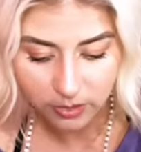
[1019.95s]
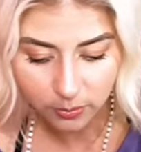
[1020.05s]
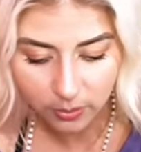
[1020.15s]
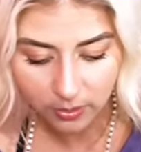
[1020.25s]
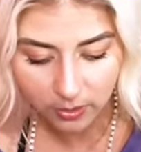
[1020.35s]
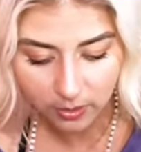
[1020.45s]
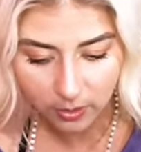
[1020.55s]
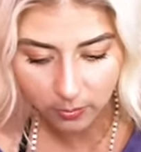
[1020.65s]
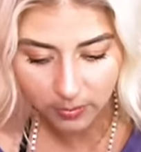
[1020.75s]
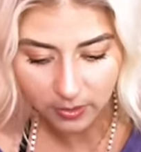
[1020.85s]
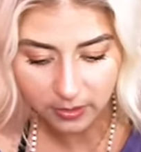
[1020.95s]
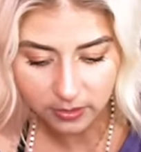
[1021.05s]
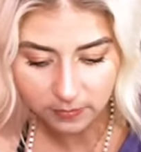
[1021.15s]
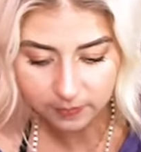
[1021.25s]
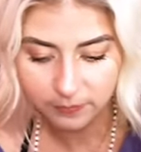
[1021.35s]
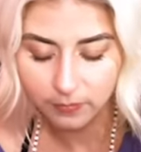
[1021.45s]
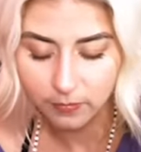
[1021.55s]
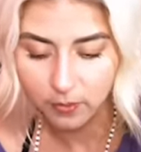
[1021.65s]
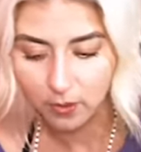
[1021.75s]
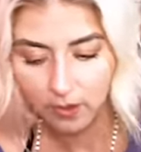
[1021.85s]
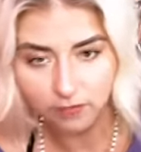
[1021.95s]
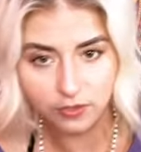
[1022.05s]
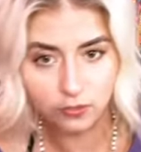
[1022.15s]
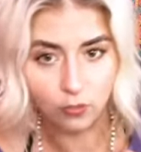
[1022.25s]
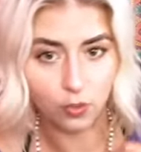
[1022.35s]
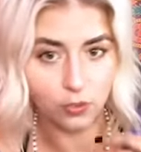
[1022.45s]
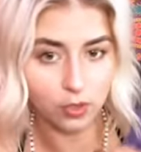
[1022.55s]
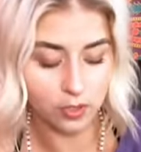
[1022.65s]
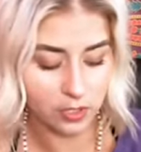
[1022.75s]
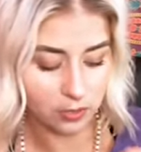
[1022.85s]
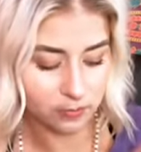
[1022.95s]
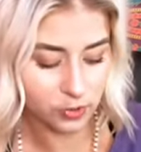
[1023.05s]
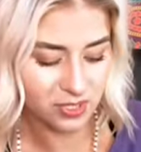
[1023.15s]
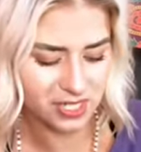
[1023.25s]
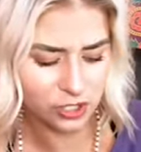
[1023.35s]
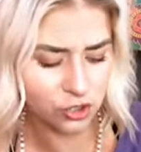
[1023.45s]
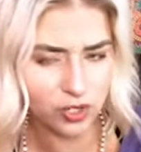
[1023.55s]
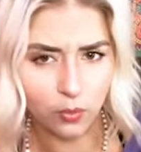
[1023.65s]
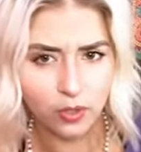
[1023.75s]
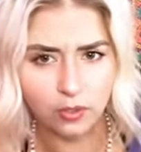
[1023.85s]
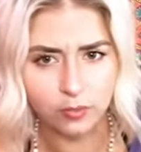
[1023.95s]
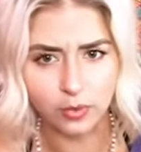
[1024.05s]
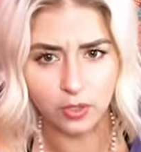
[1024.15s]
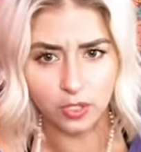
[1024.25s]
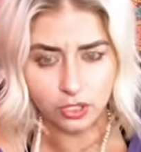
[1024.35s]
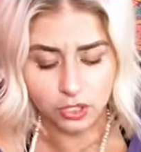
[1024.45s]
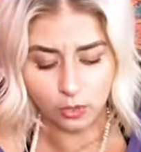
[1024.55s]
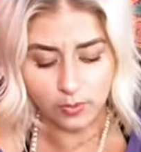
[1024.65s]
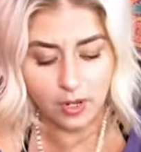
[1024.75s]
Let's put a little bit of this roller on here. You could take straight oil and put it on too,